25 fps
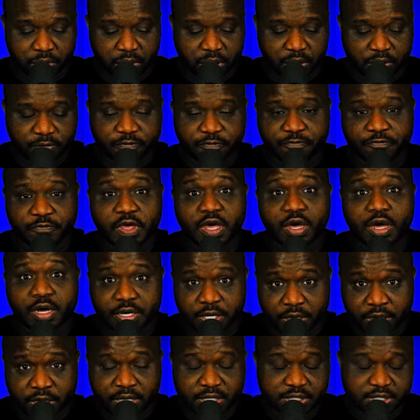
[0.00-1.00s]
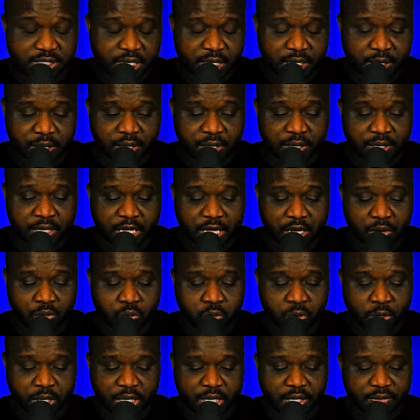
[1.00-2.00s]
failed us and that
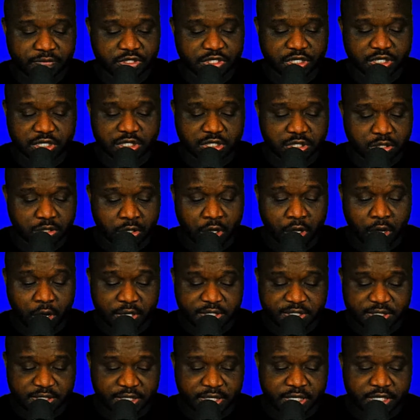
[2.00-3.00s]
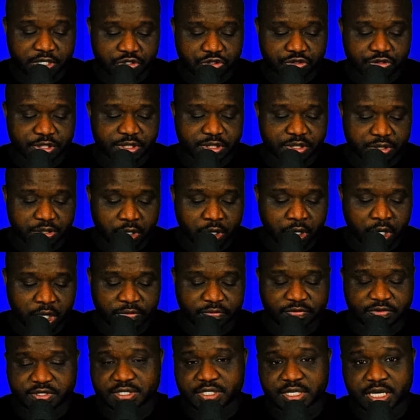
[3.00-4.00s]
we just lost interest all
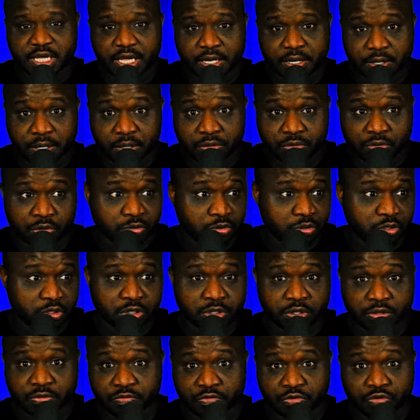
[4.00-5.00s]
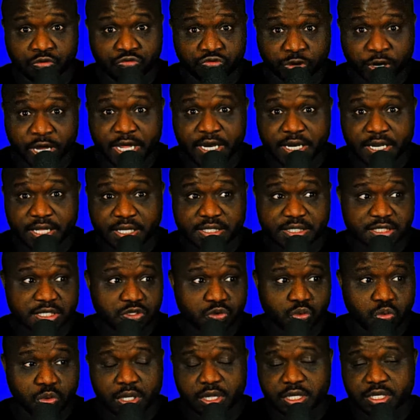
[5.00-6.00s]
of a sudden. And the ratings
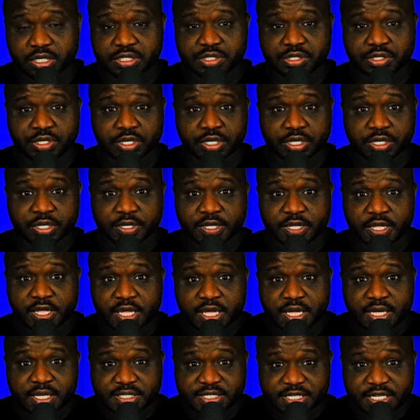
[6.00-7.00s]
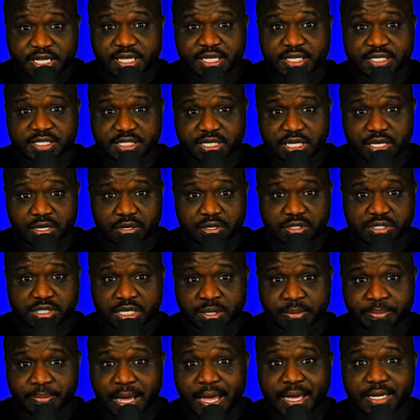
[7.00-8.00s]
as well as the ticket sales
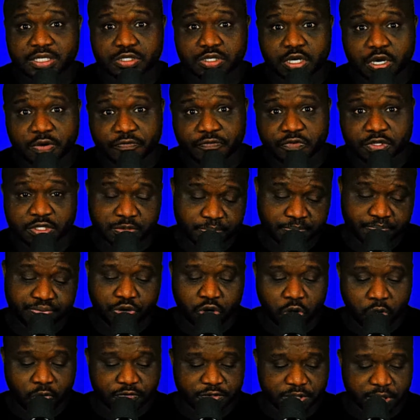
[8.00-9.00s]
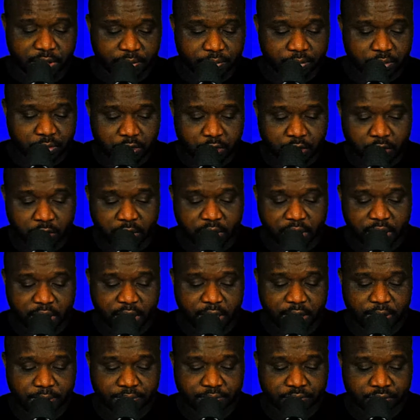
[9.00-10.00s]
and the box office proves it.
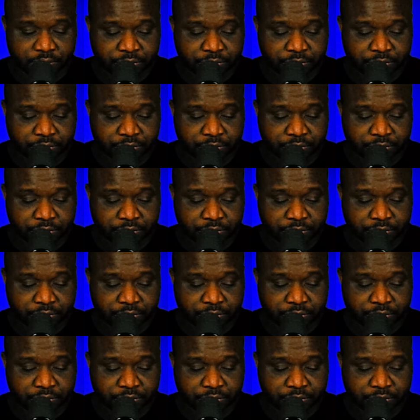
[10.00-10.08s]
Okay.